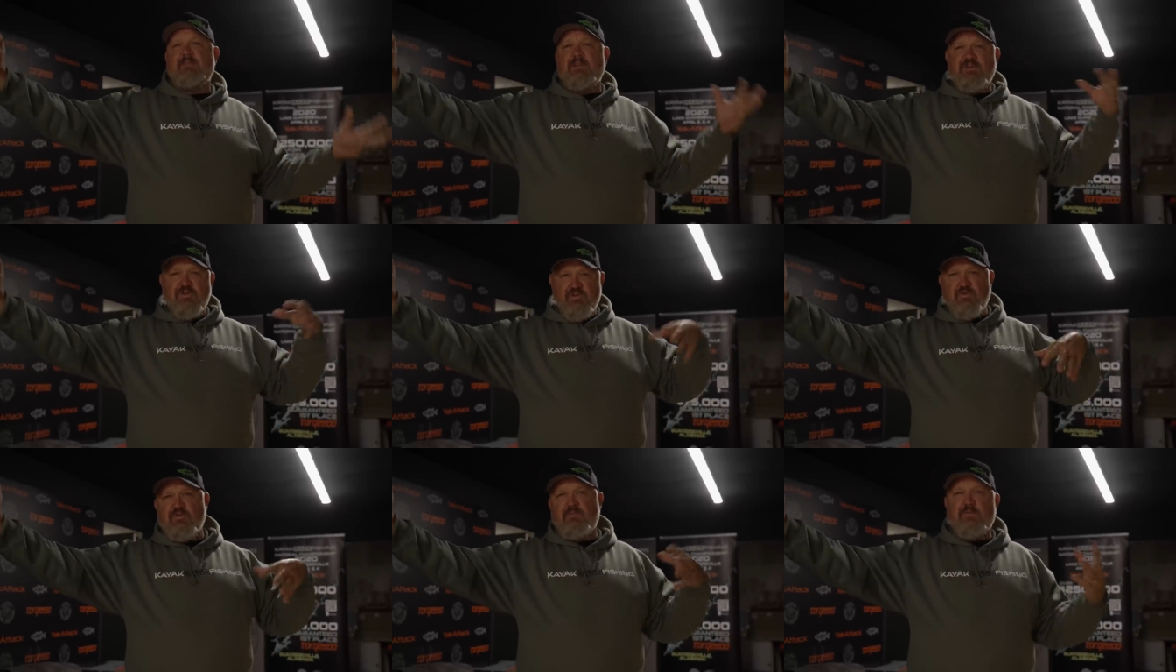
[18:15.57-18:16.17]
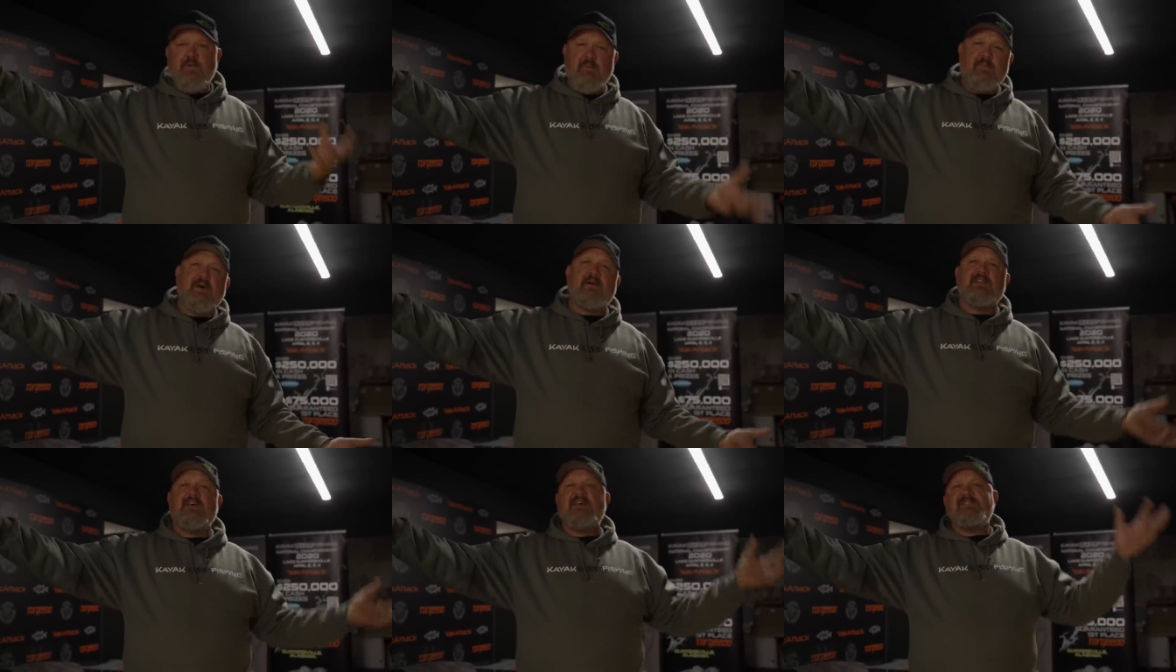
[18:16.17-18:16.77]
Then you do the
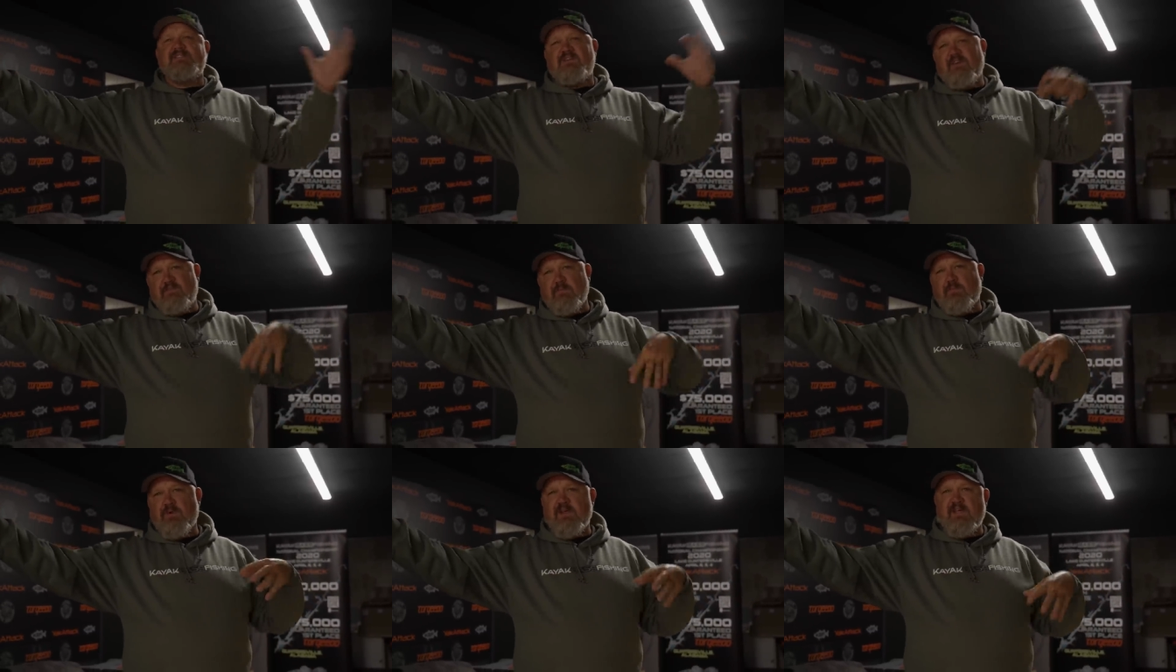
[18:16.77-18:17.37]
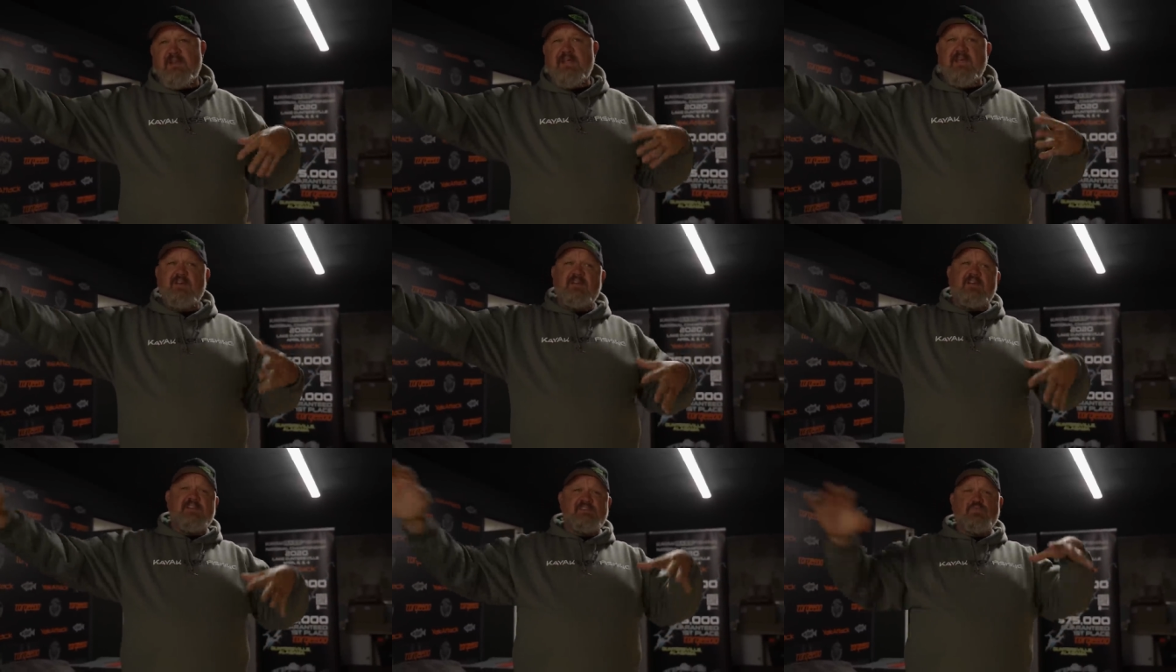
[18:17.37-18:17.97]
podcast and you have to break it
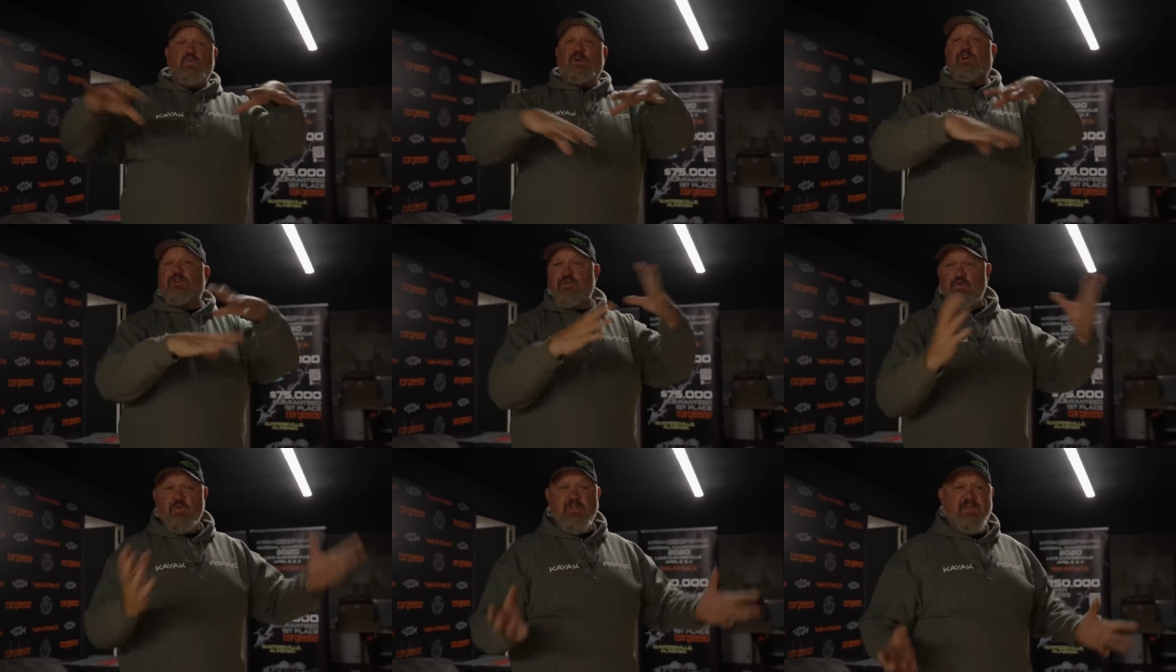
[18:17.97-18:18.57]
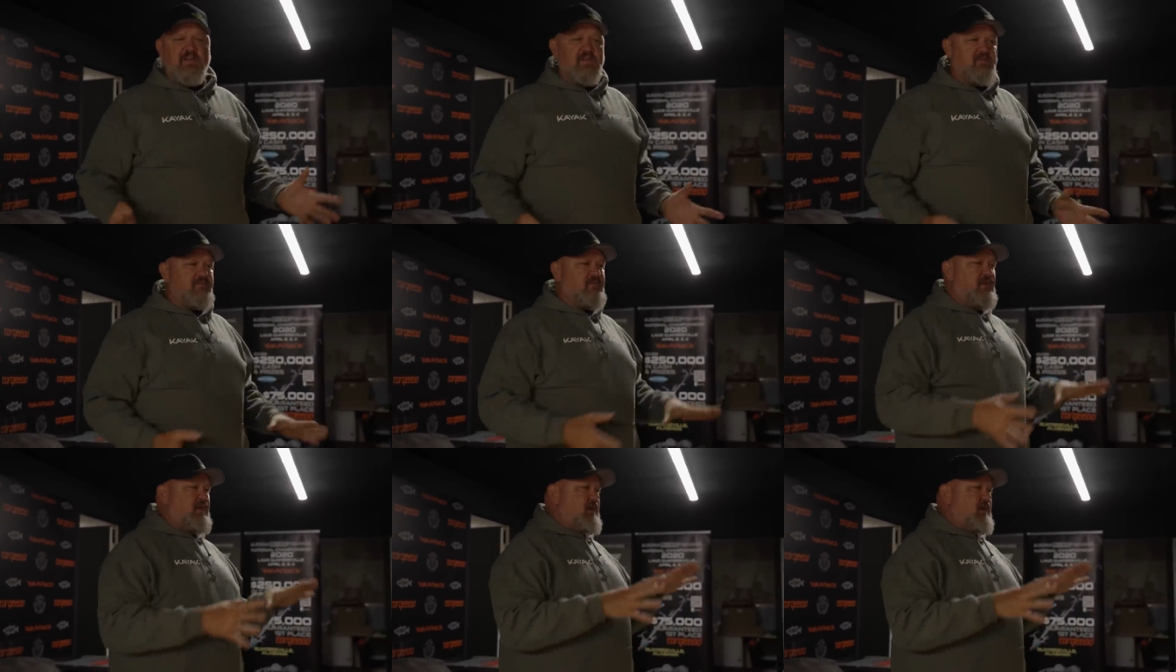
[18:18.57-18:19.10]
down and it's where you live.